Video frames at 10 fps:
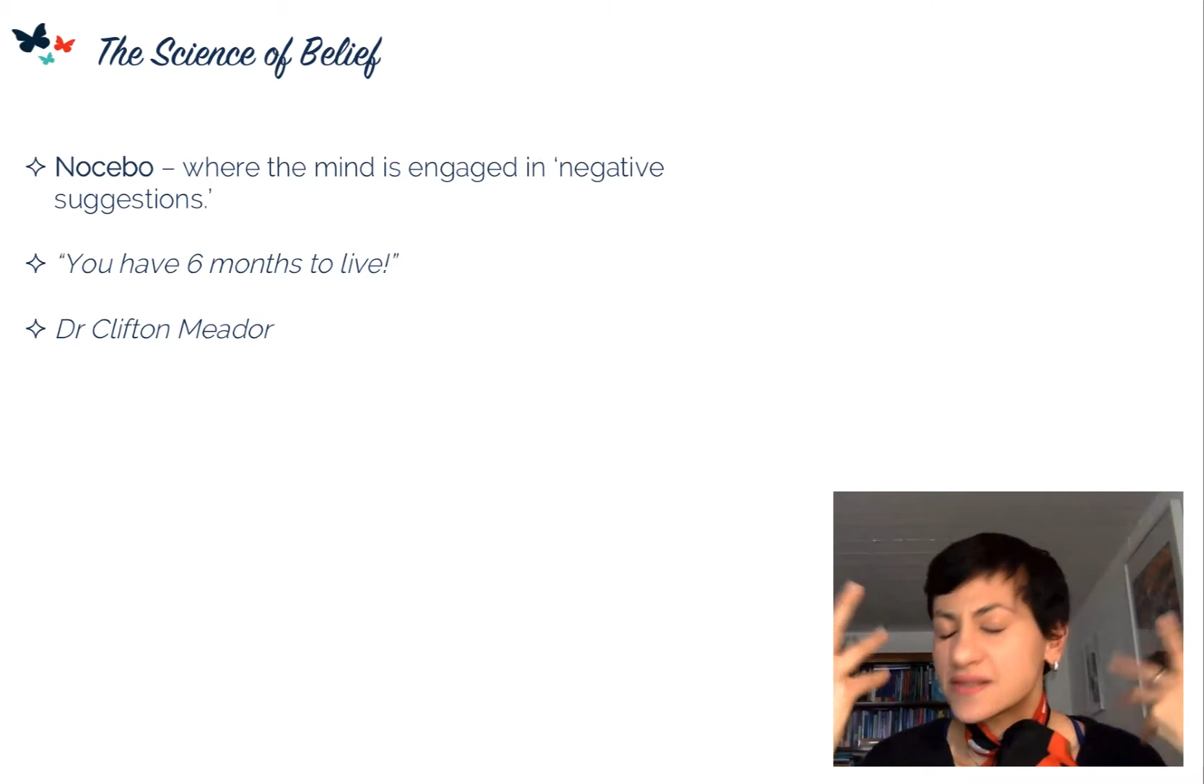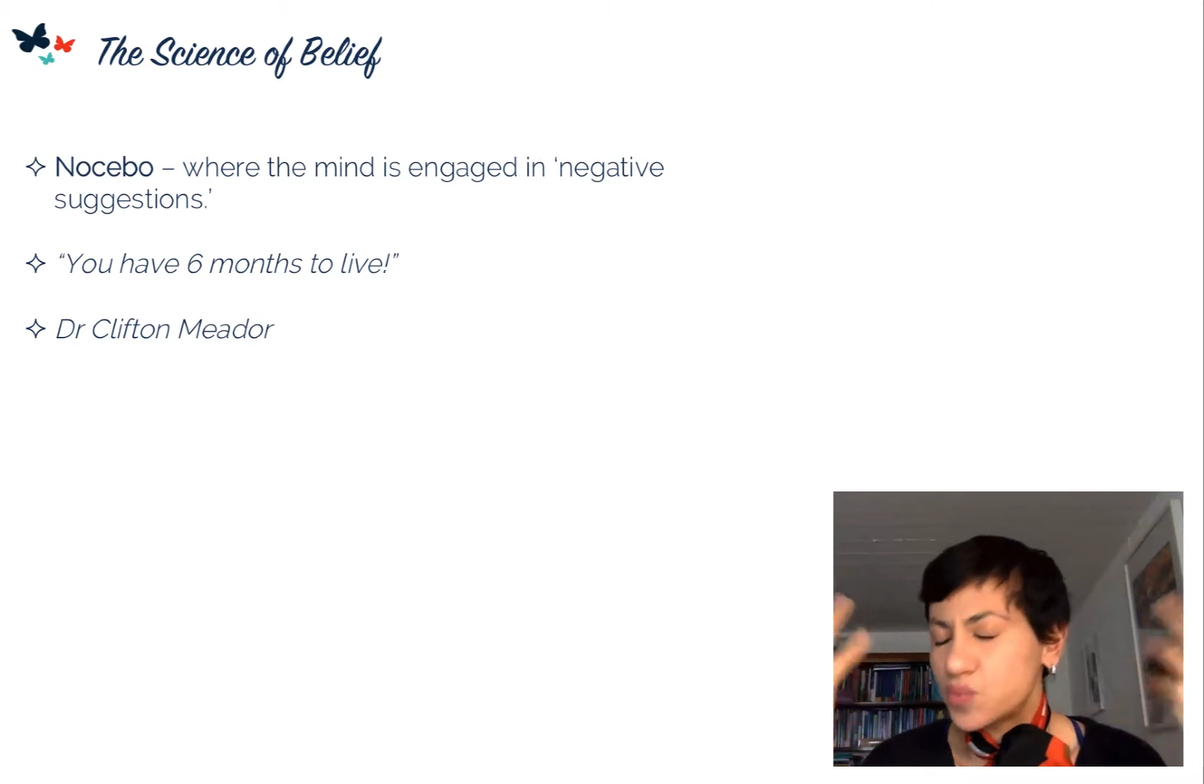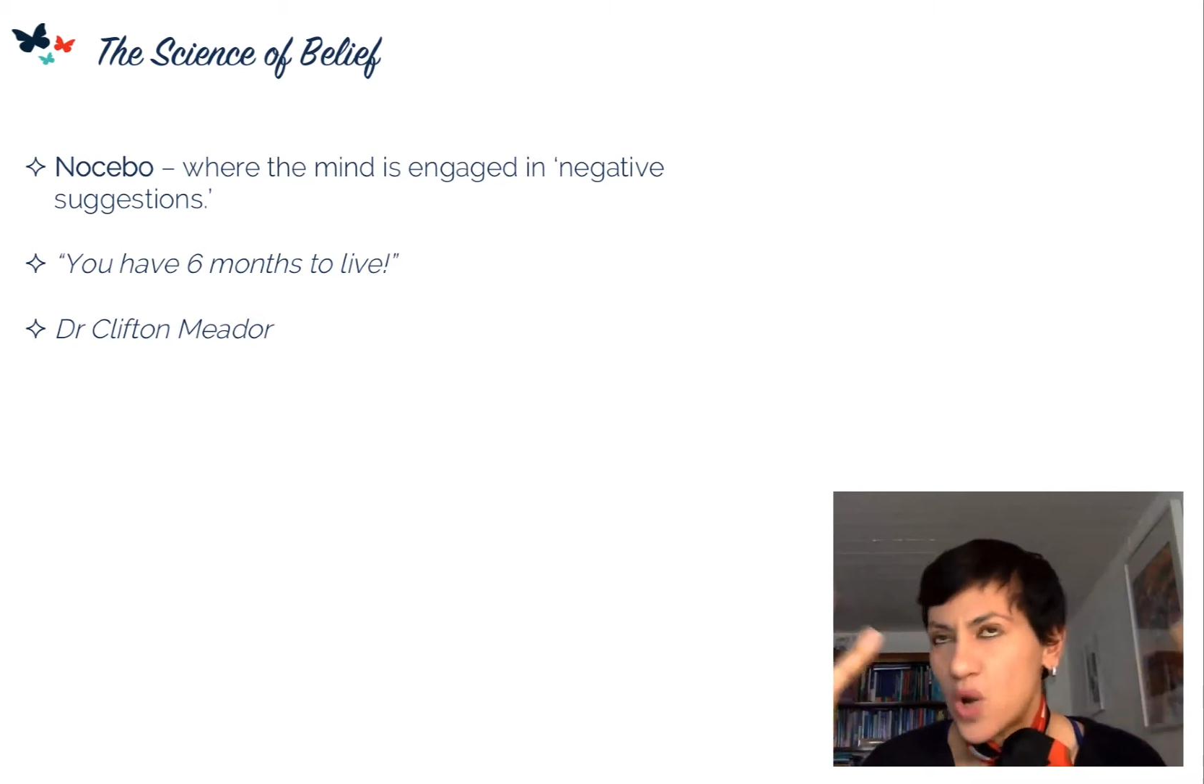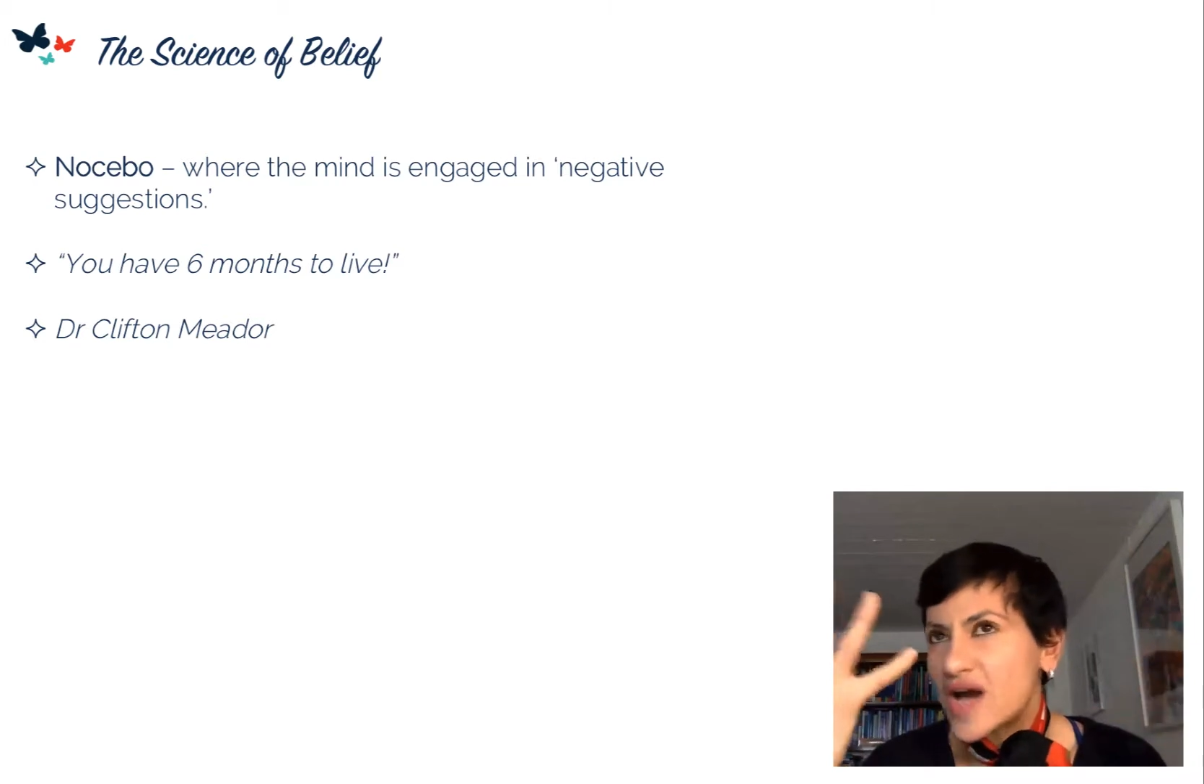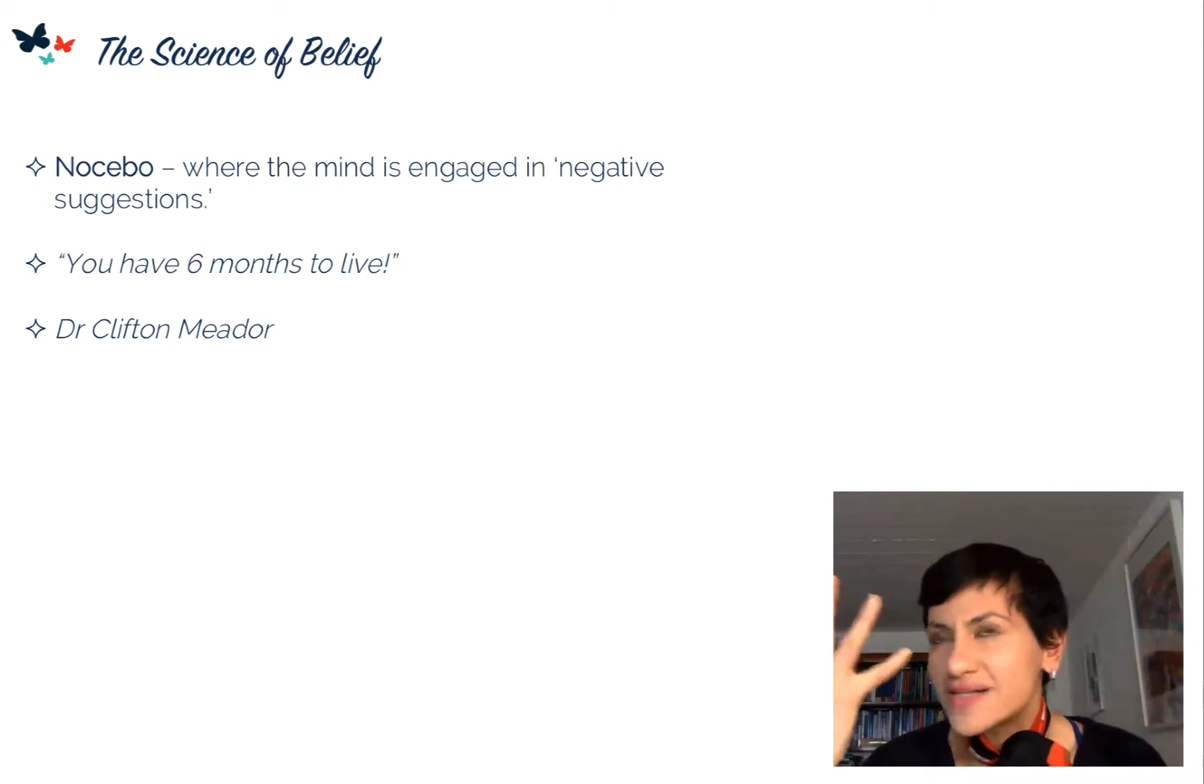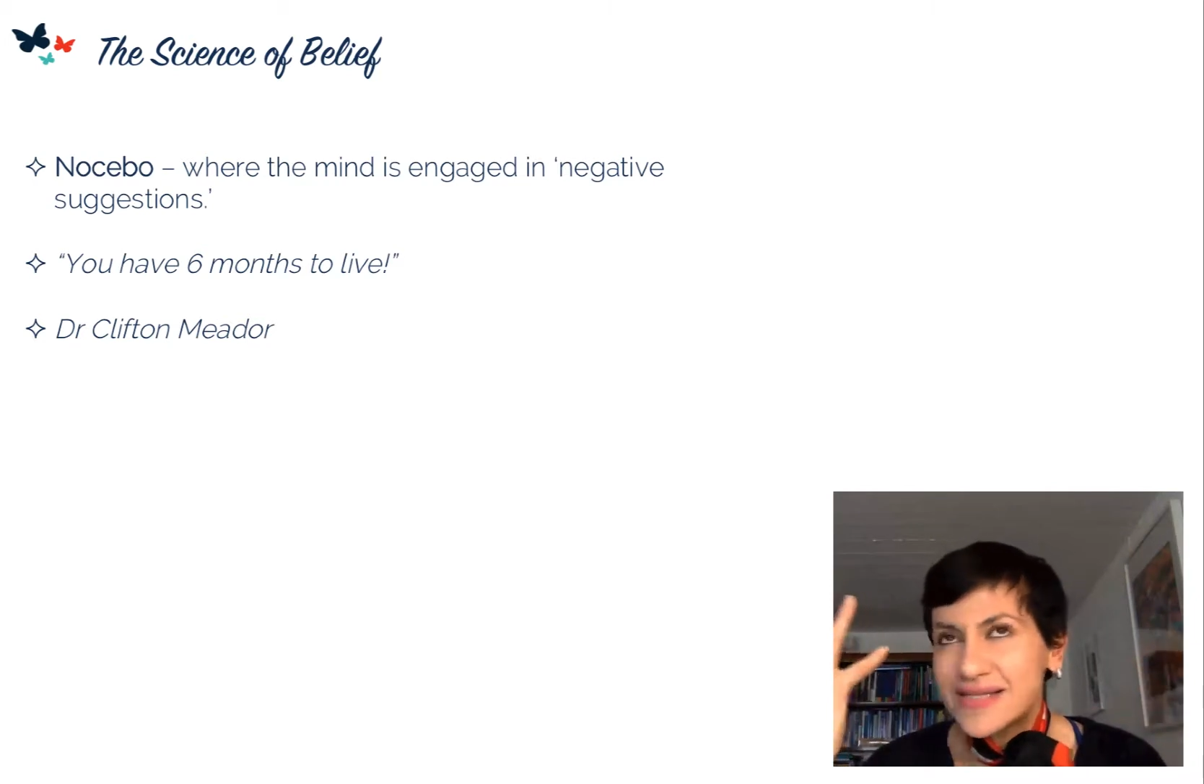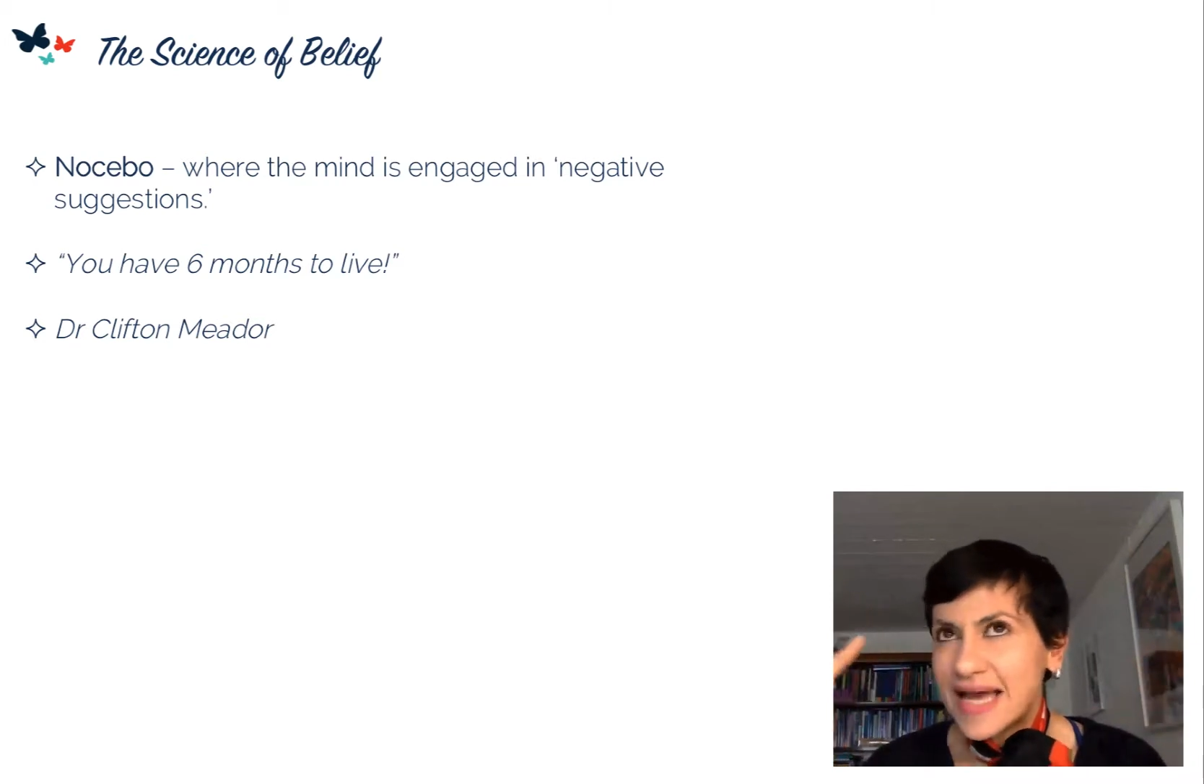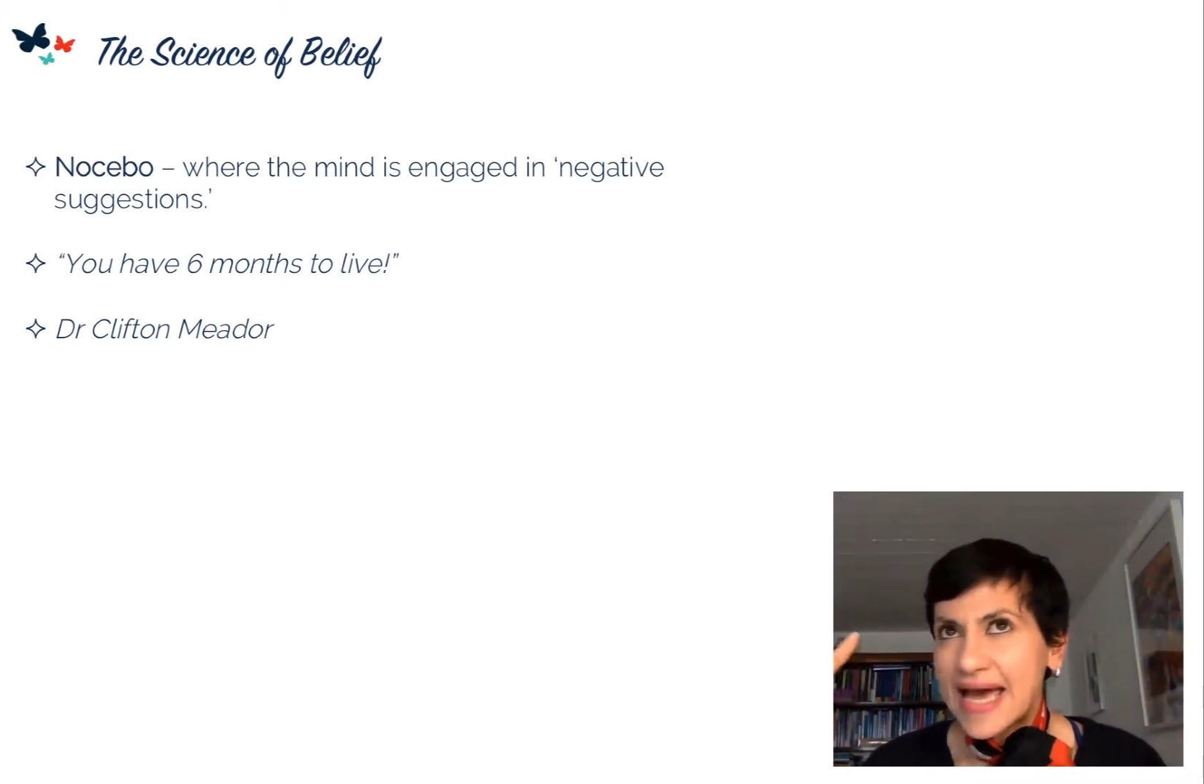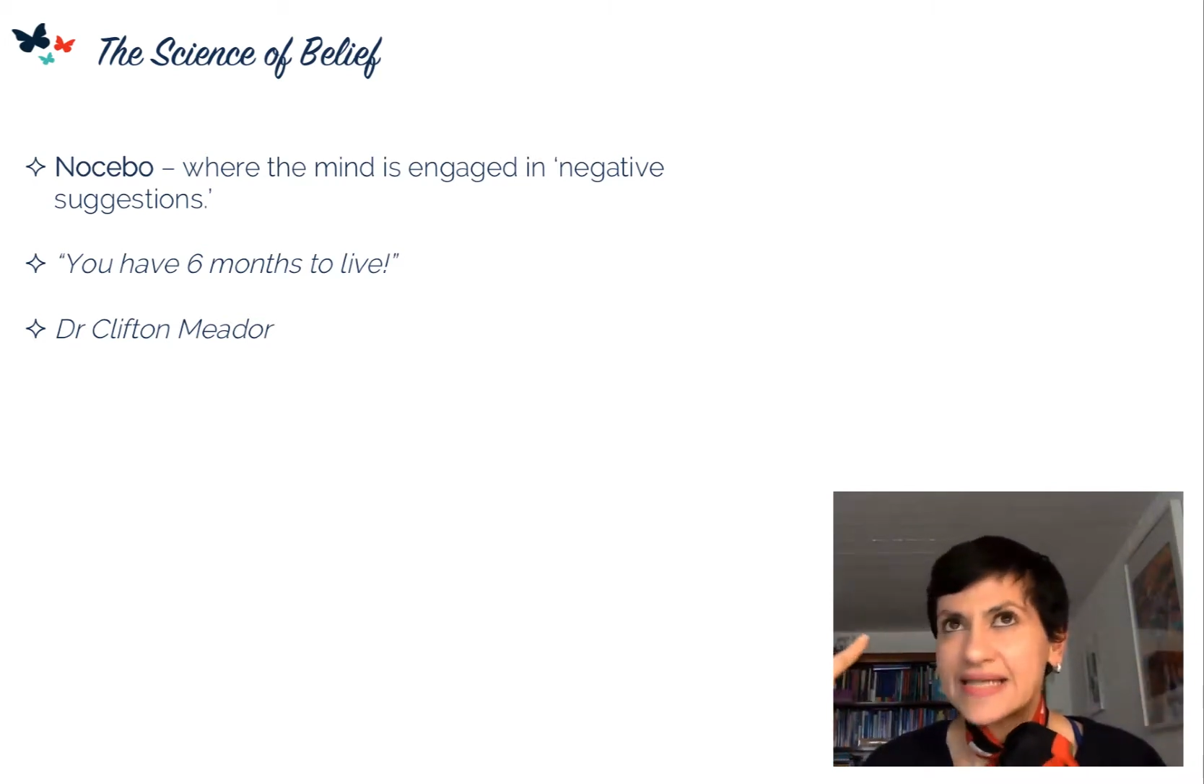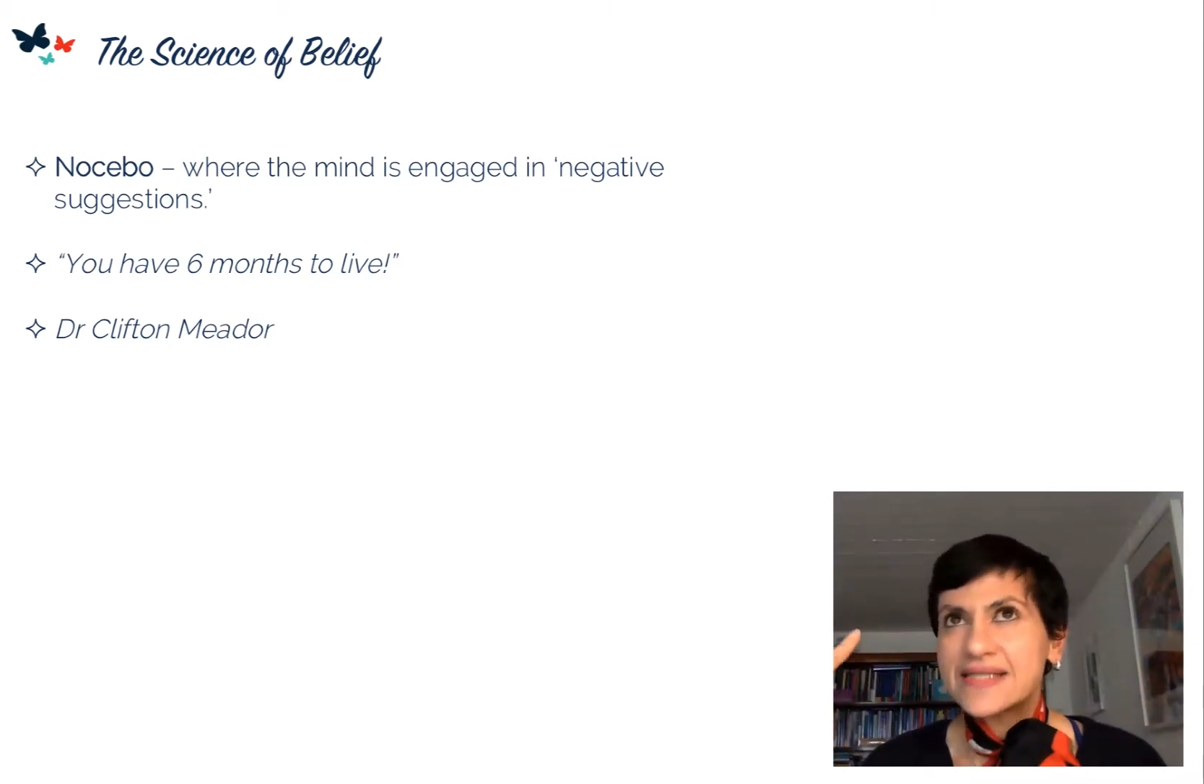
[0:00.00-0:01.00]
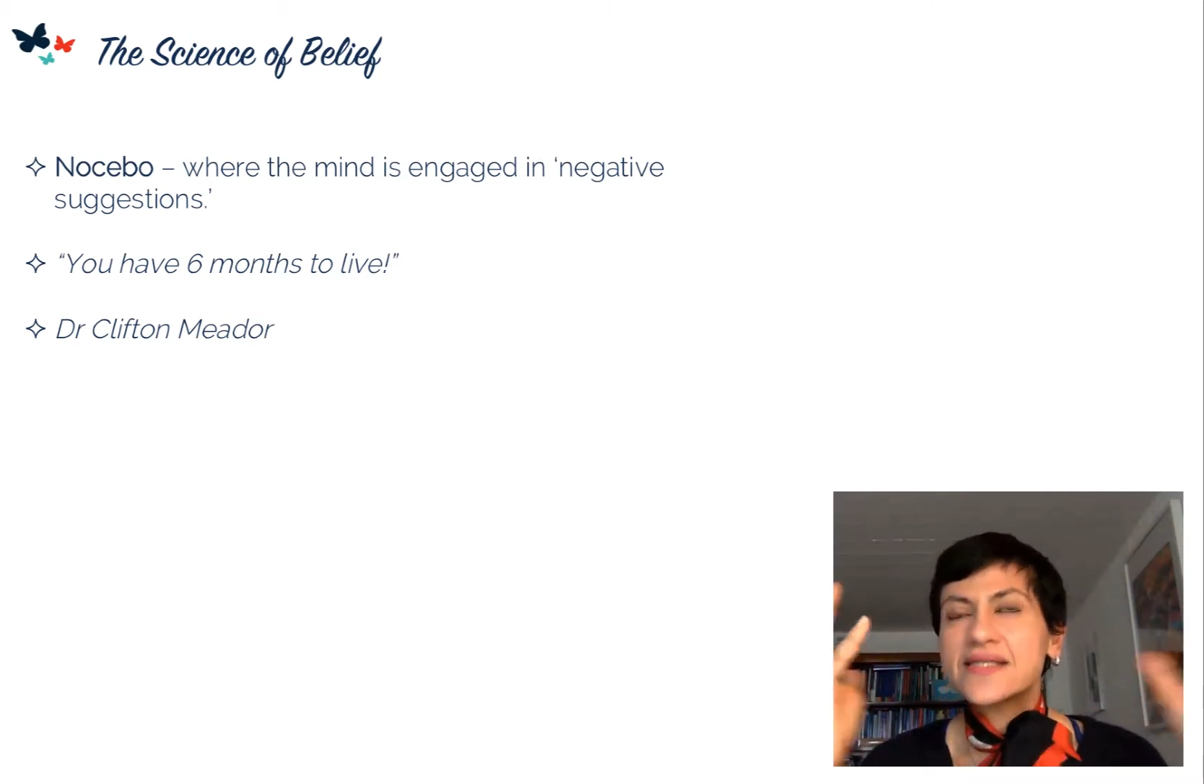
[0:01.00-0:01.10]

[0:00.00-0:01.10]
worst case